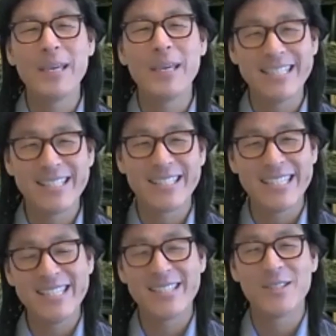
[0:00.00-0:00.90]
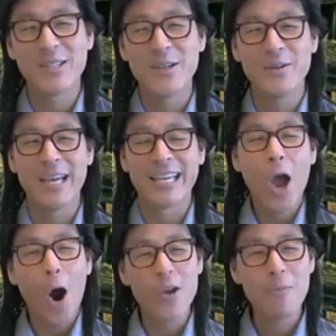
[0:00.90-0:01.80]
into season two, like,
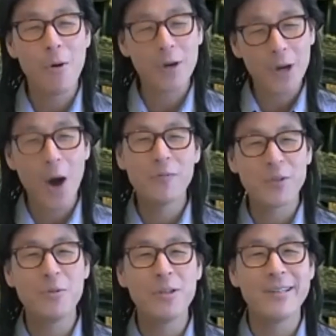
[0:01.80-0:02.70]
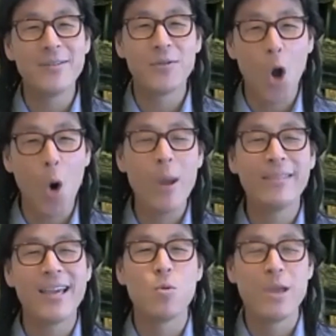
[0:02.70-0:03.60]
are you more comfortable knowing
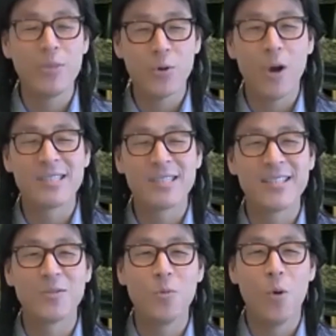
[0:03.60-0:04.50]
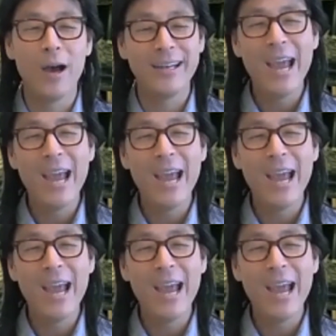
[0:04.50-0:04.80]
that you went through all of season one,